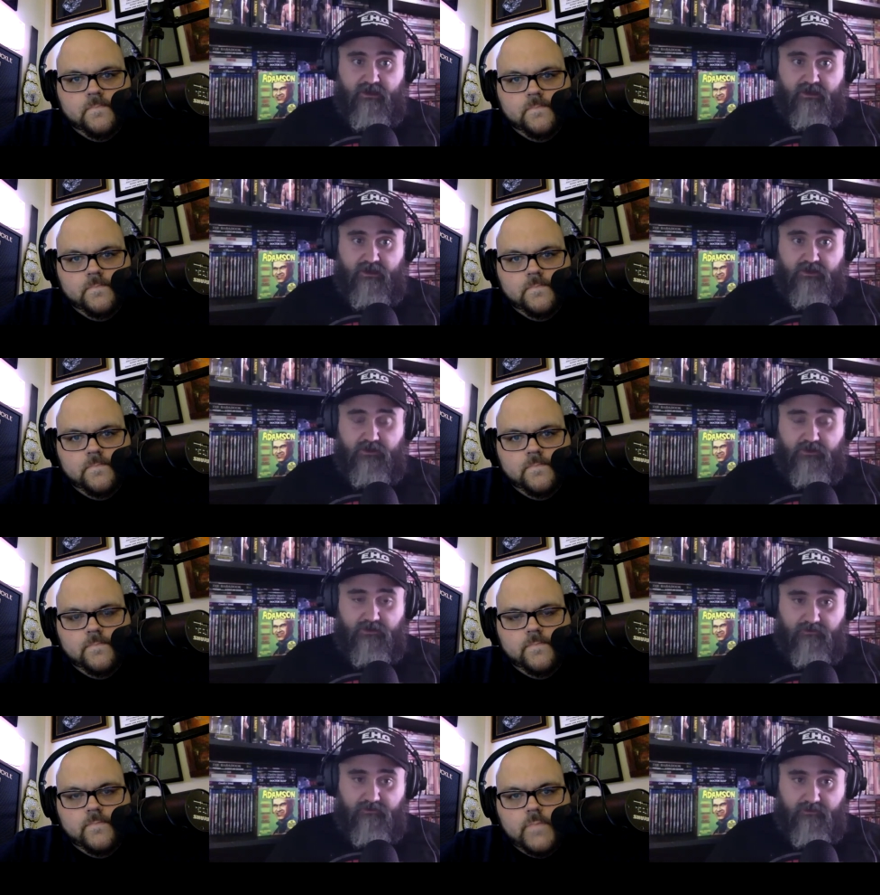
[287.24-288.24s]
Speaker 1: you
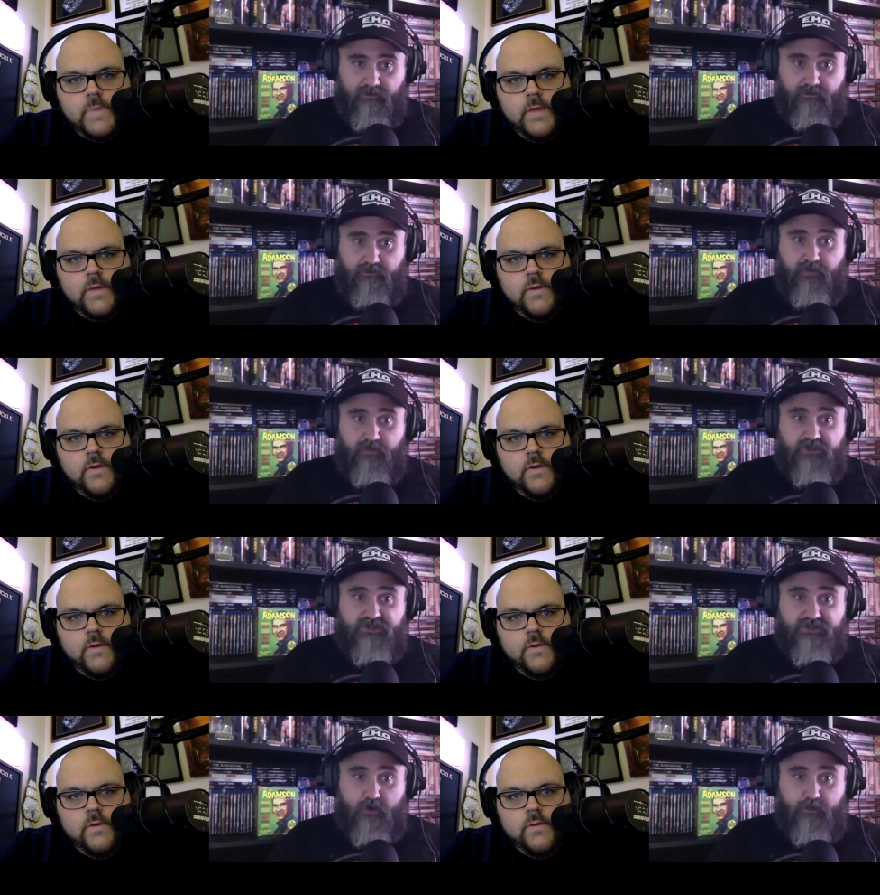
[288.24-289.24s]
can push
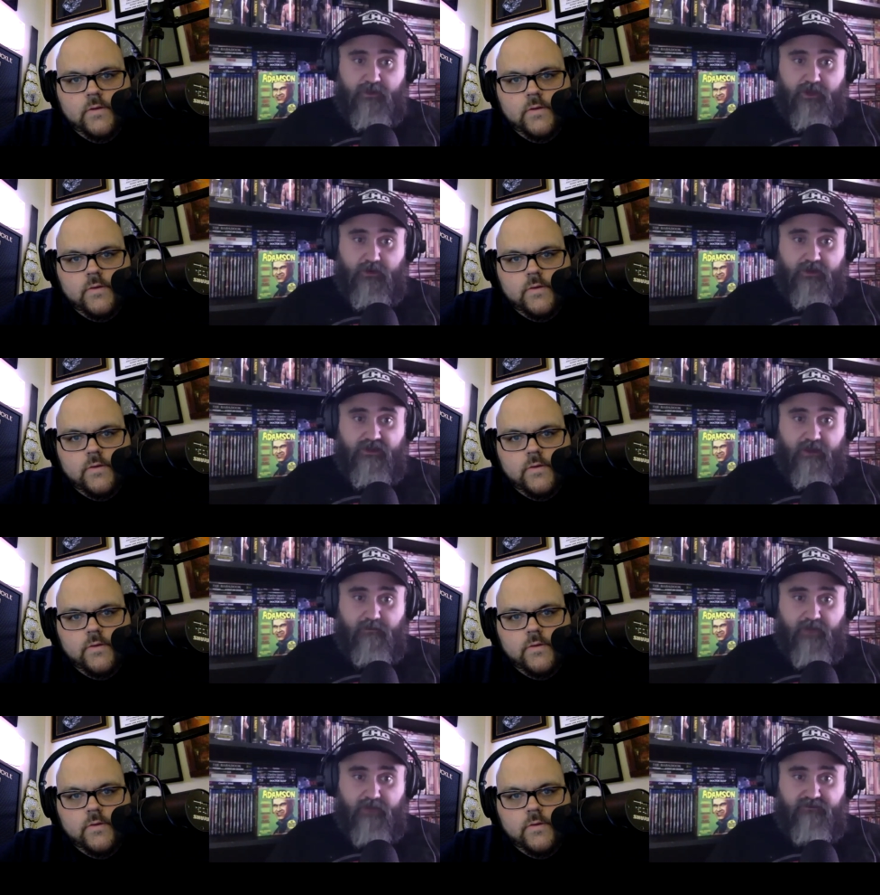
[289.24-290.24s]
Scorpio into that
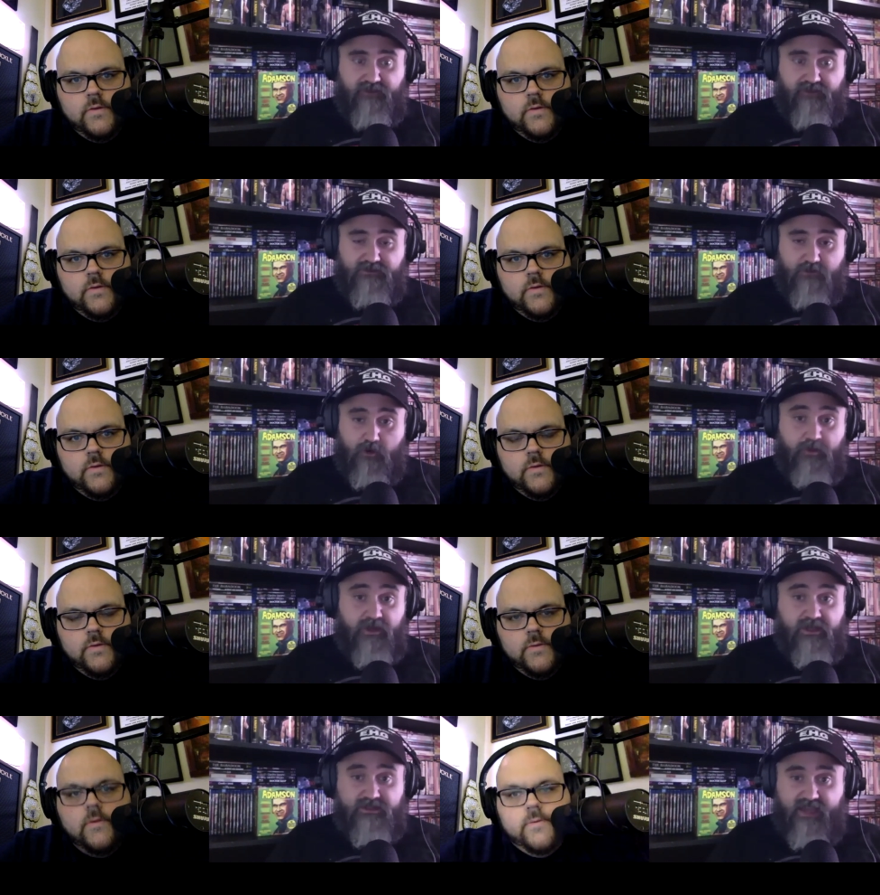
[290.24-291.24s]
baby face role
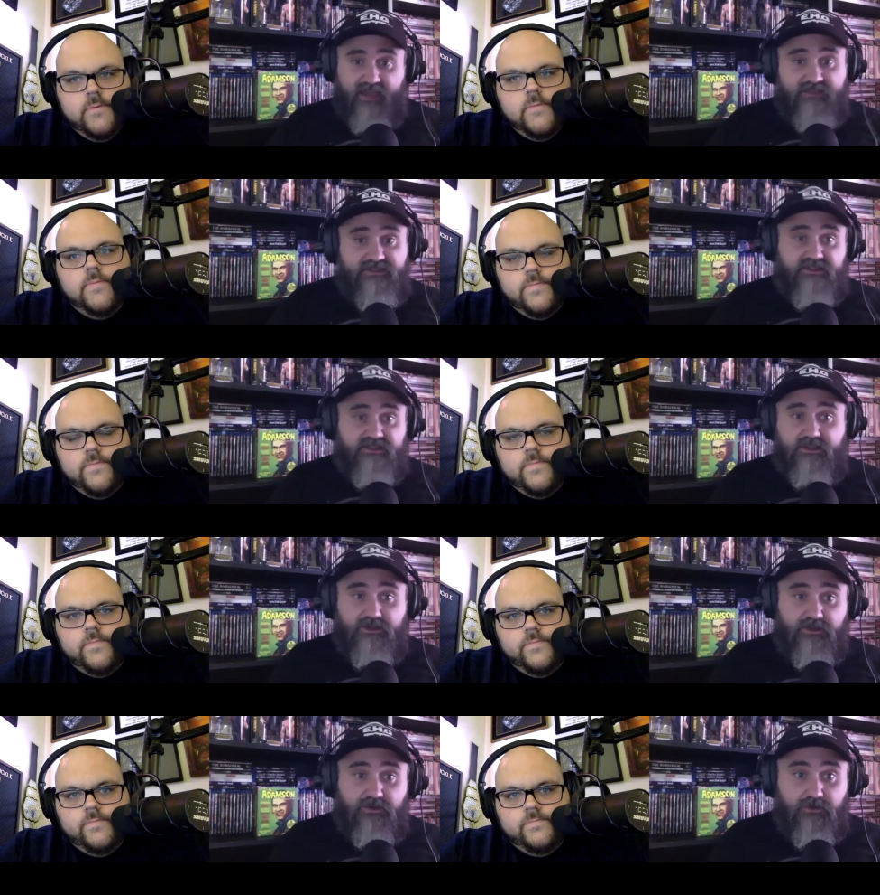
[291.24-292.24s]
because
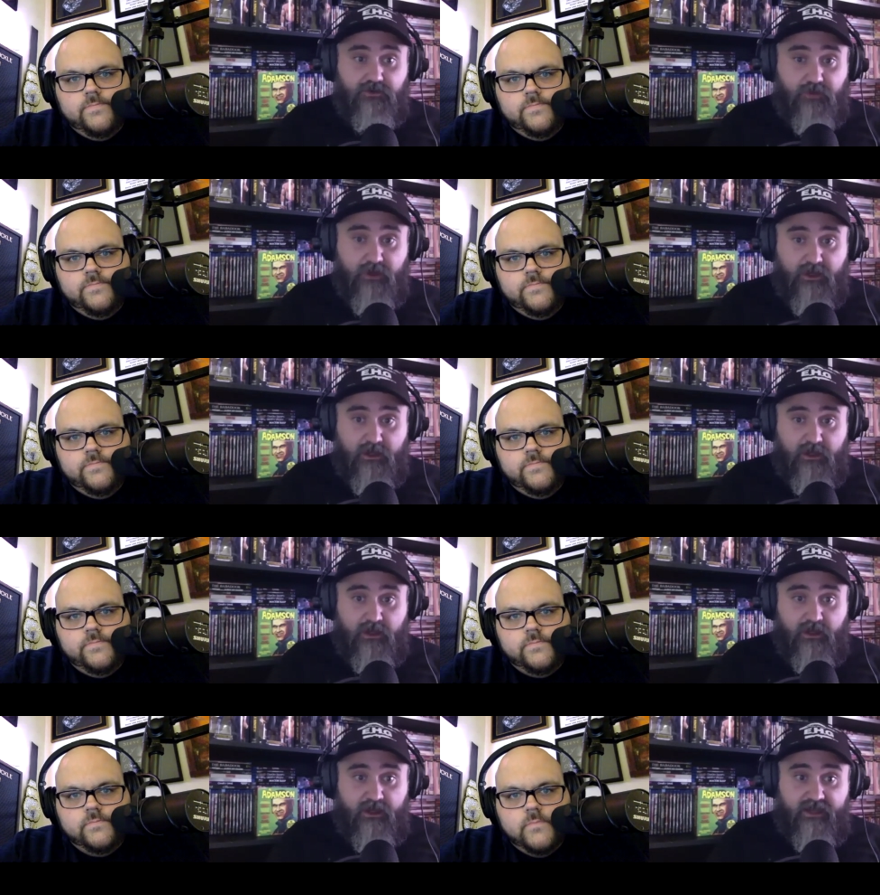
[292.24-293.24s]
SCU
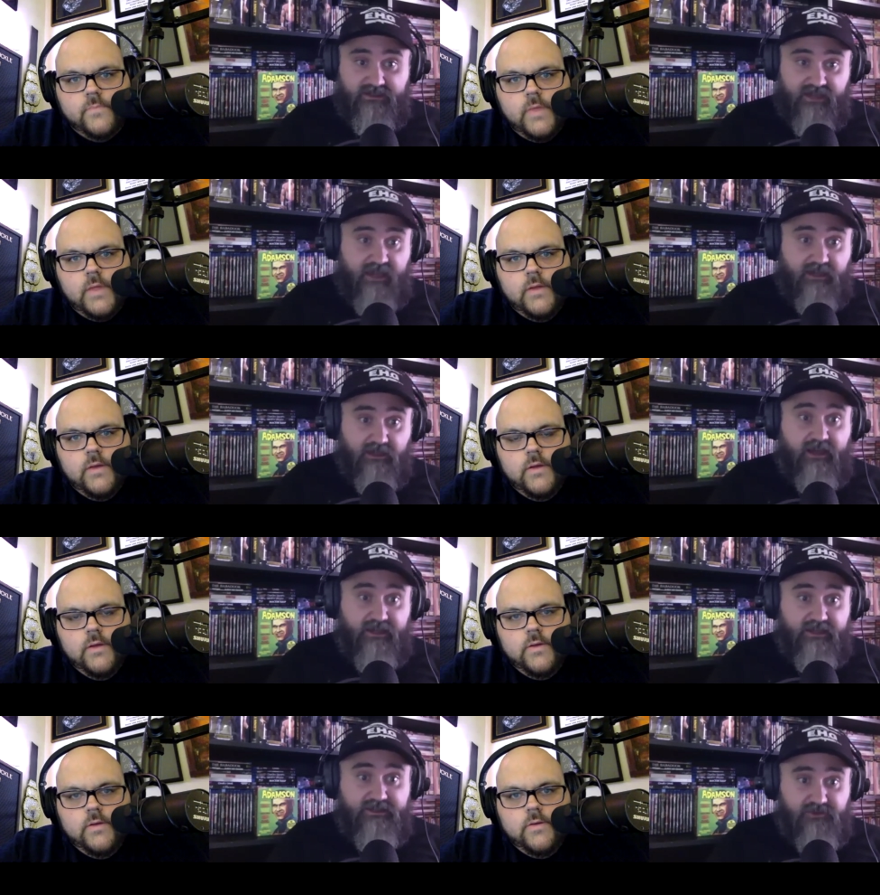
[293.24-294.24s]
has had a lot of
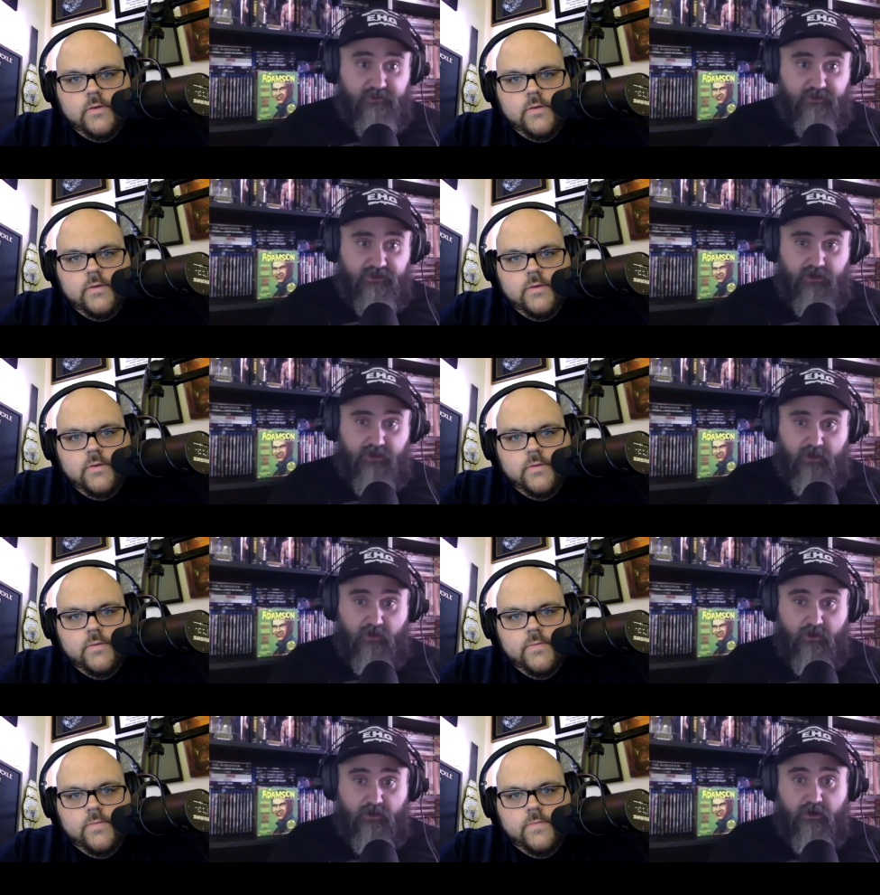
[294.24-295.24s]
history with the Dark
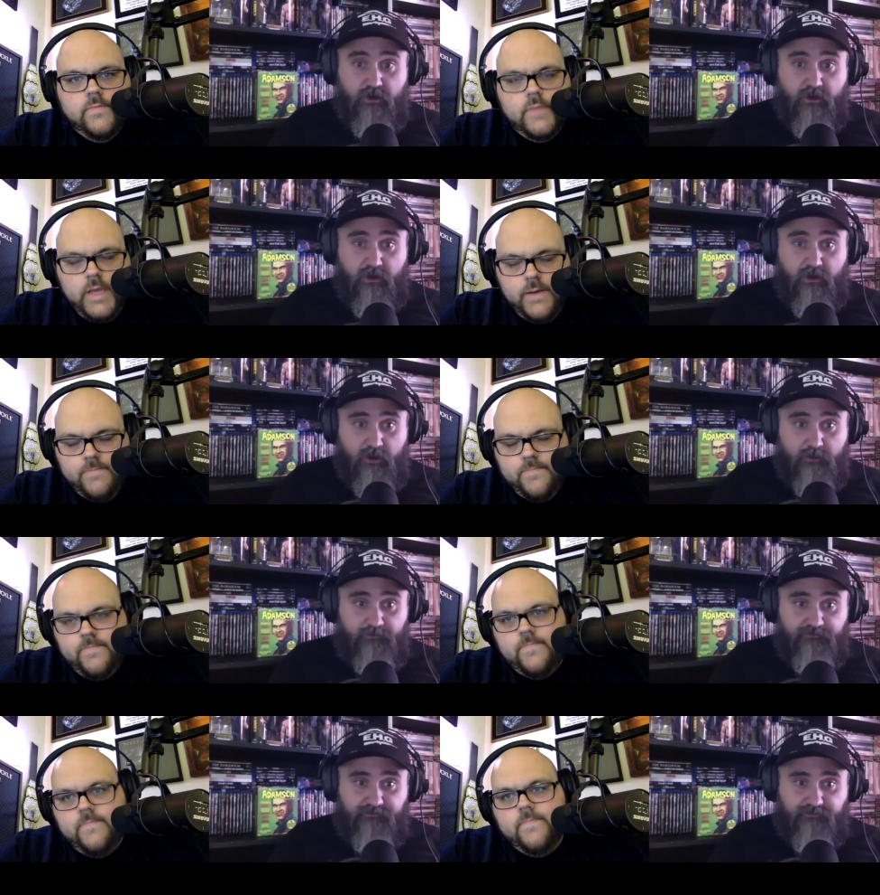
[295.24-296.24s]
Order. Yep.
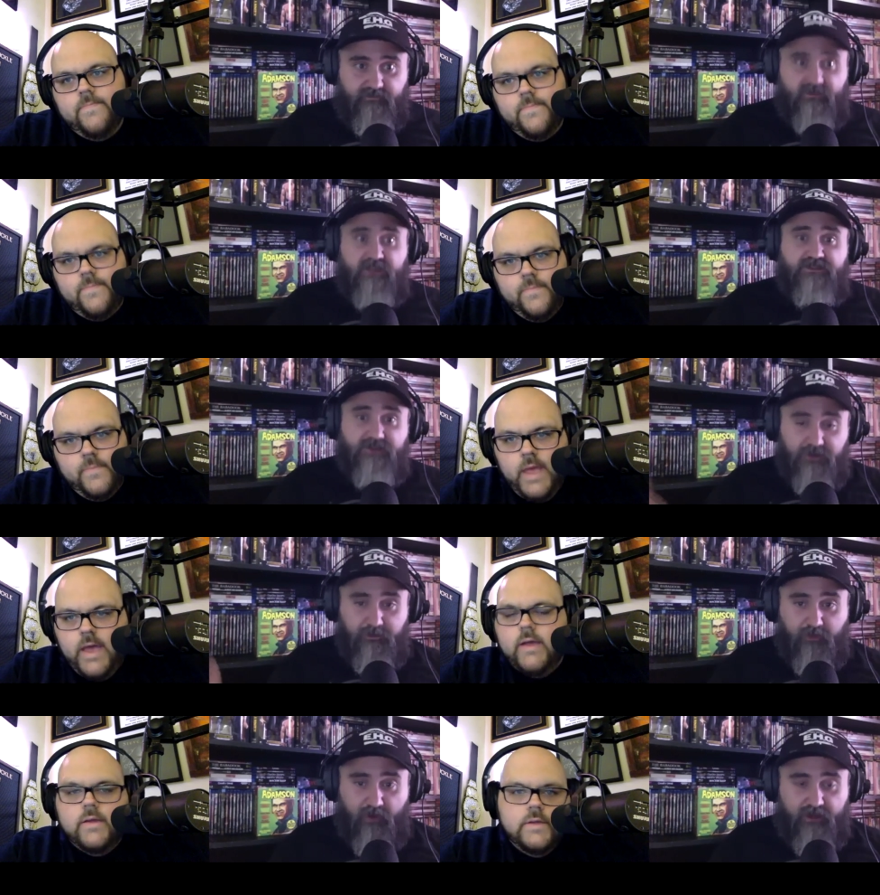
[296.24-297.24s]
So you
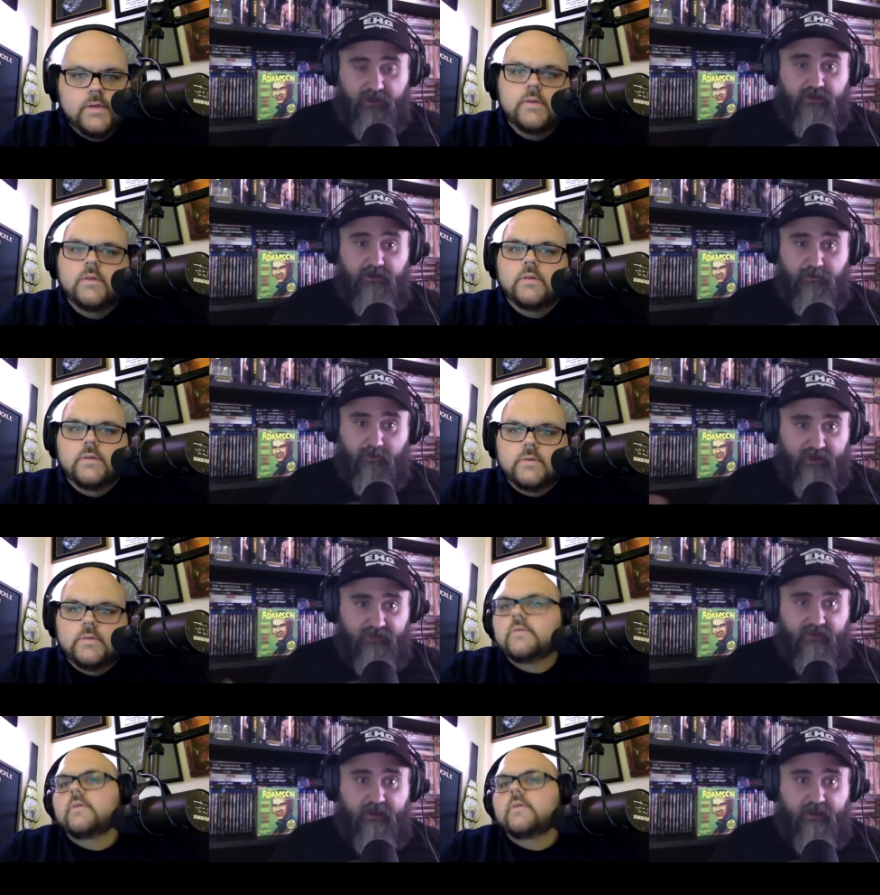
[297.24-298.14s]
yeah. bring you bring that